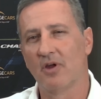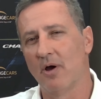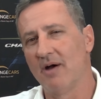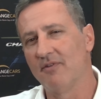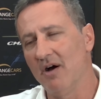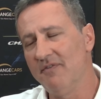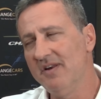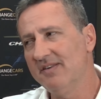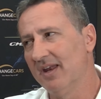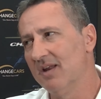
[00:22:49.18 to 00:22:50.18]
So I've
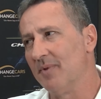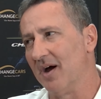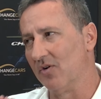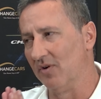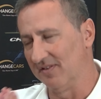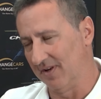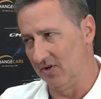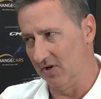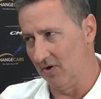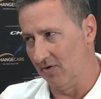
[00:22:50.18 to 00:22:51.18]
often said about a
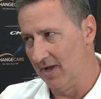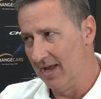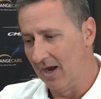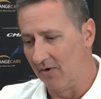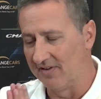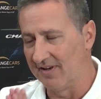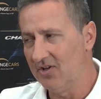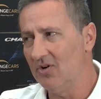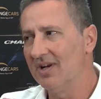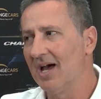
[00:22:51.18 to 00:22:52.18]
residual. A
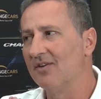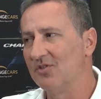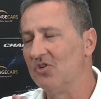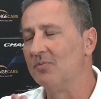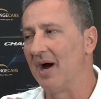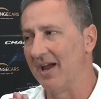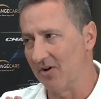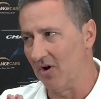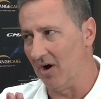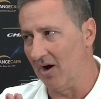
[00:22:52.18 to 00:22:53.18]
residual allows you to buy a
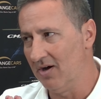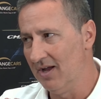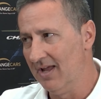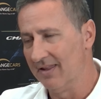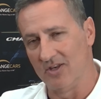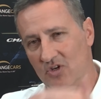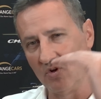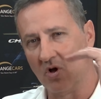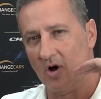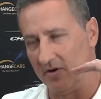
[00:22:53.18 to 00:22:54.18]
car that you
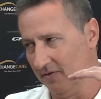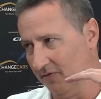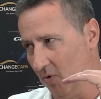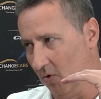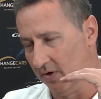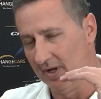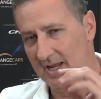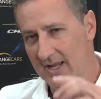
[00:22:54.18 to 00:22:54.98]
can't afford.